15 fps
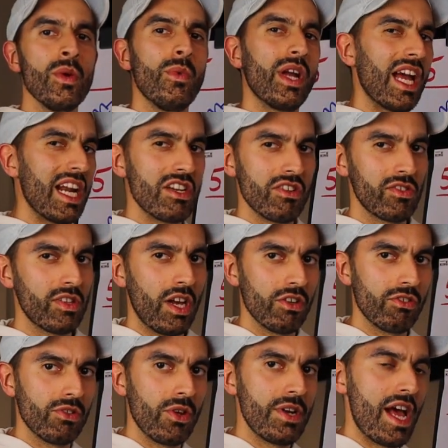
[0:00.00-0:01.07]
We kind of just
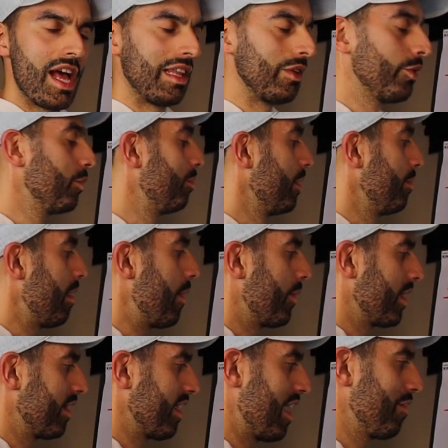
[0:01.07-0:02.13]
touched on that a little bit, but I
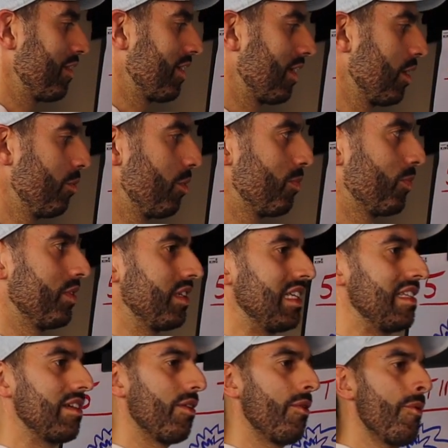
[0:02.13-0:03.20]
want to dive into a little bit more
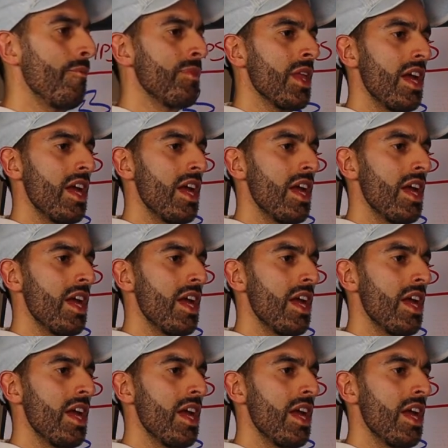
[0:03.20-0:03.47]
detail.